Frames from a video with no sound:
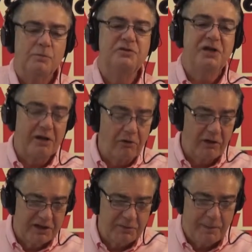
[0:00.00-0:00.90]

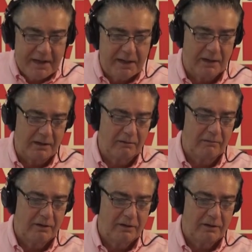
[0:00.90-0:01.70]
generally speaking,